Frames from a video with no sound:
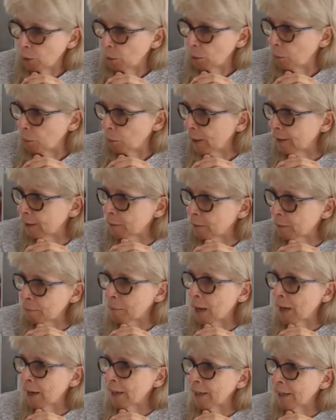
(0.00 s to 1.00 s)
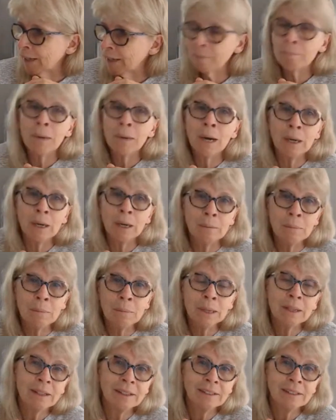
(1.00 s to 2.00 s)
with my mum
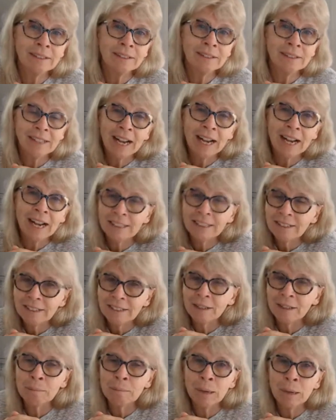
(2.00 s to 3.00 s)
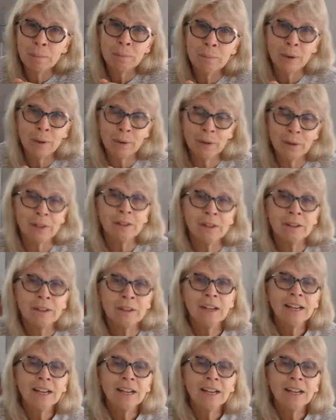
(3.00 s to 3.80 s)
and dad and my brother.